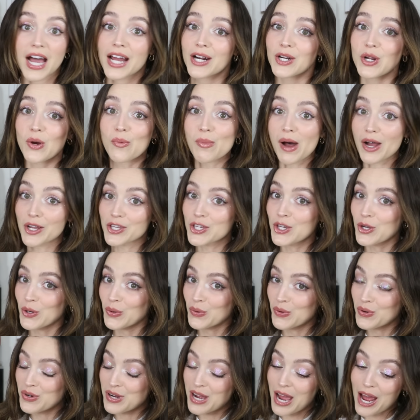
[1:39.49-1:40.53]
I don't know about
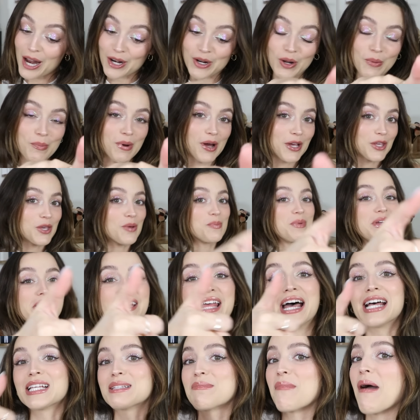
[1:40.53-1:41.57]
you. I don't know about you, but
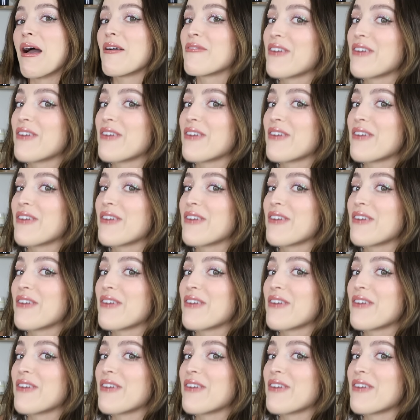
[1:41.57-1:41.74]
that's my